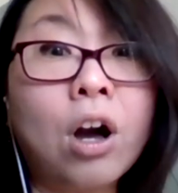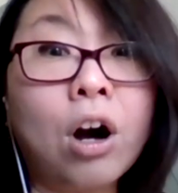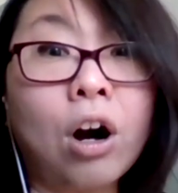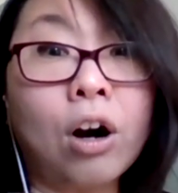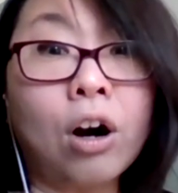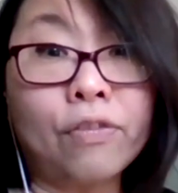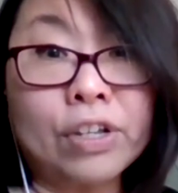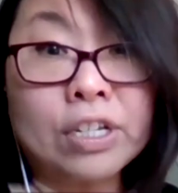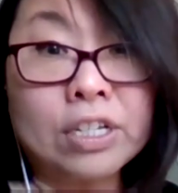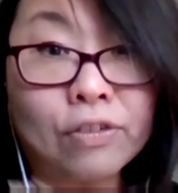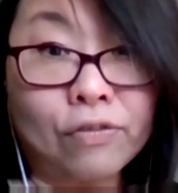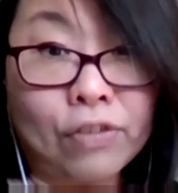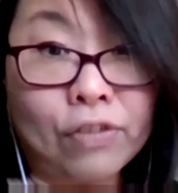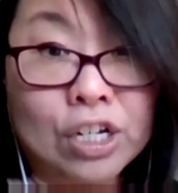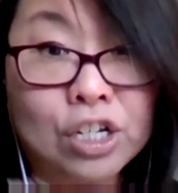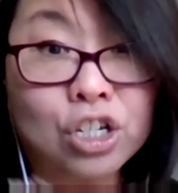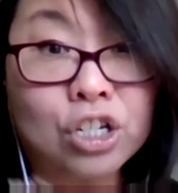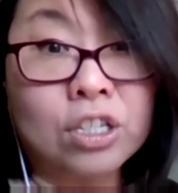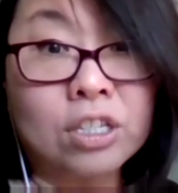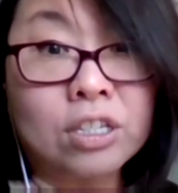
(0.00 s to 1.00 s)
of
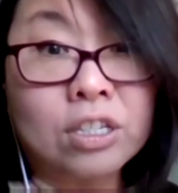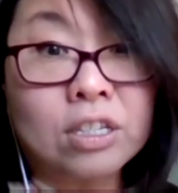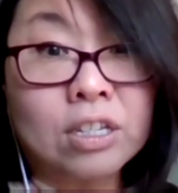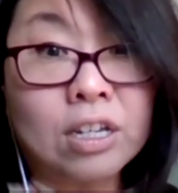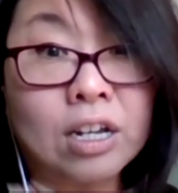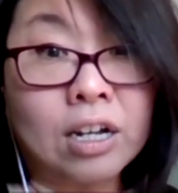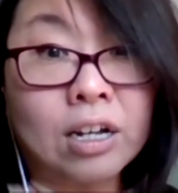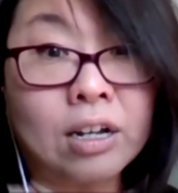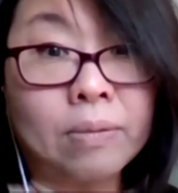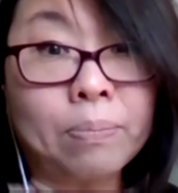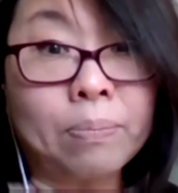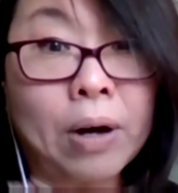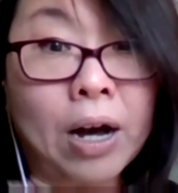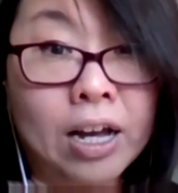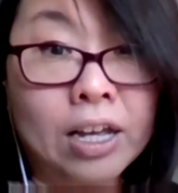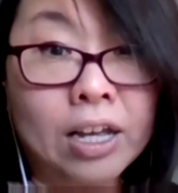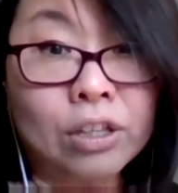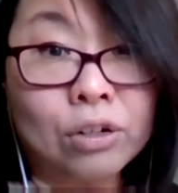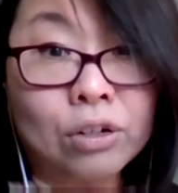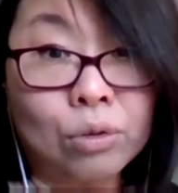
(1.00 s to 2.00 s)
interventions
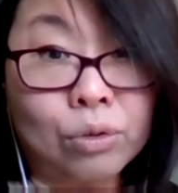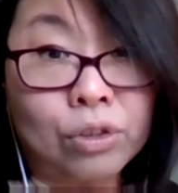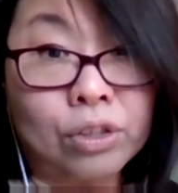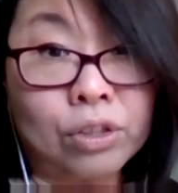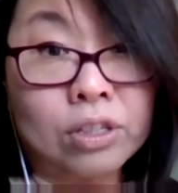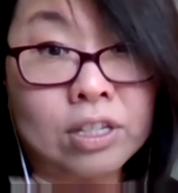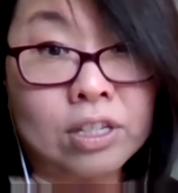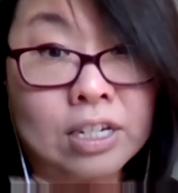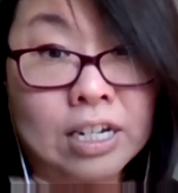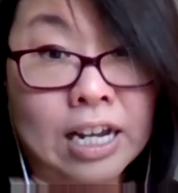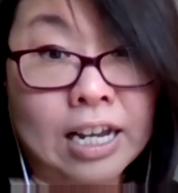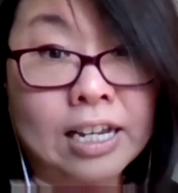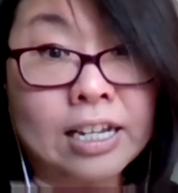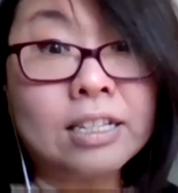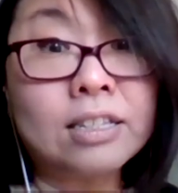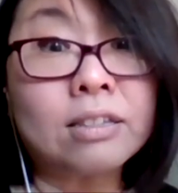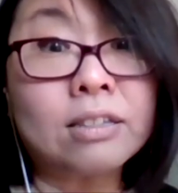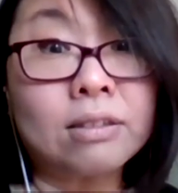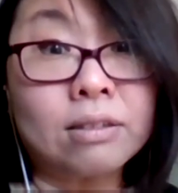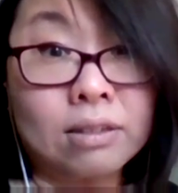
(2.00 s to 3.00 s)
by the northern
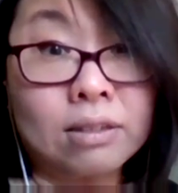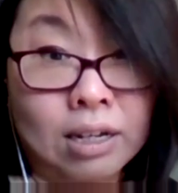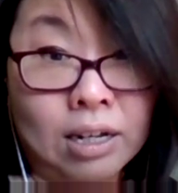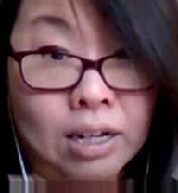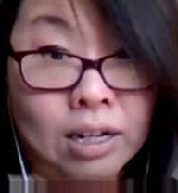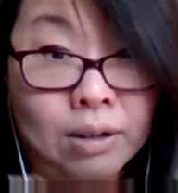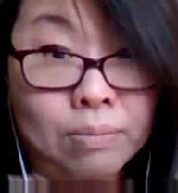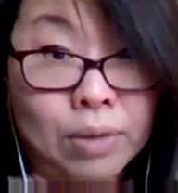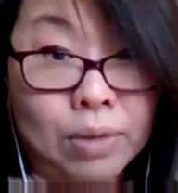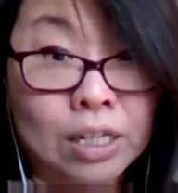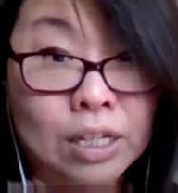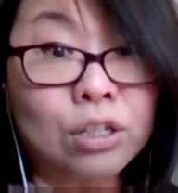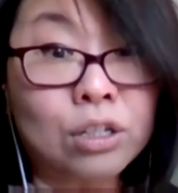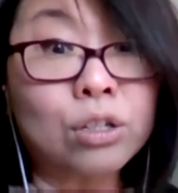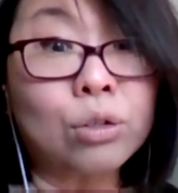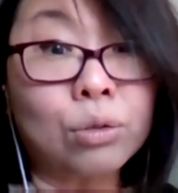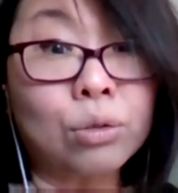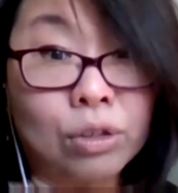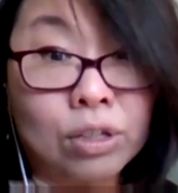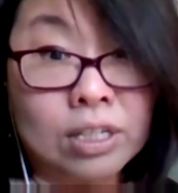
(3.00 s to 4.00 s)
states
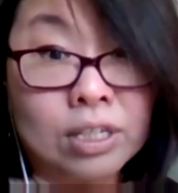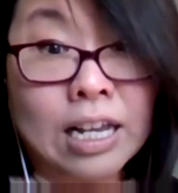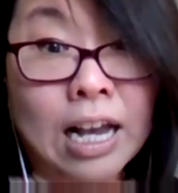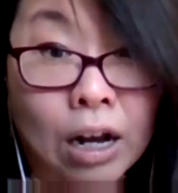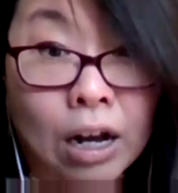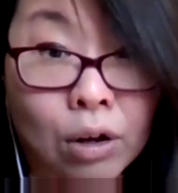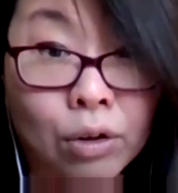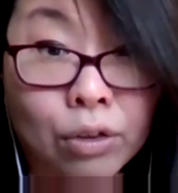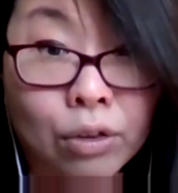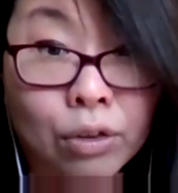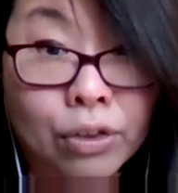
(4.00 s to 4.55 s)
into the south.